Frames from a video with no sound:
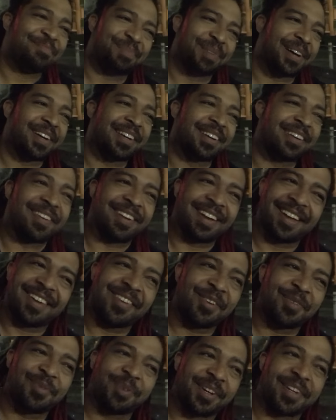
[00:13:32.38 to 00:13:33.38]
Bunny Girl, I don't
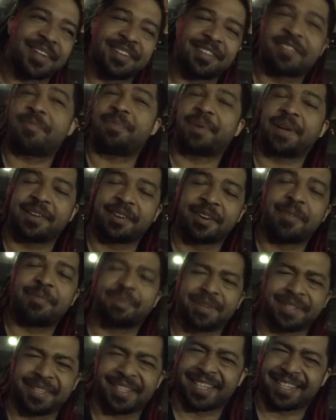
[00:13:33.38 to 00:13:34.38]
know what it is about her,
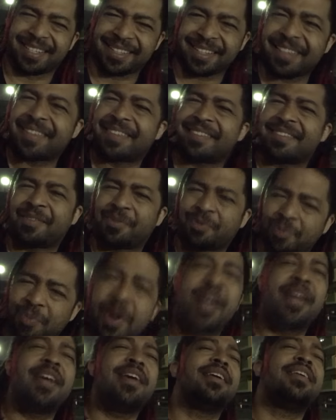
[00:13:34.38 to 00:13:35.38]
but like the
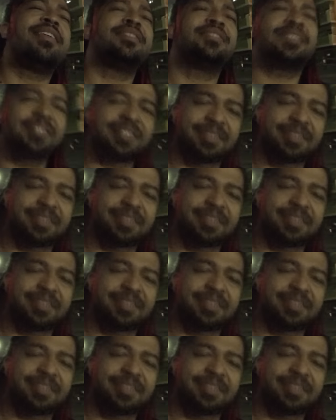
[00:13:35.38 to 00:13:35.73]
way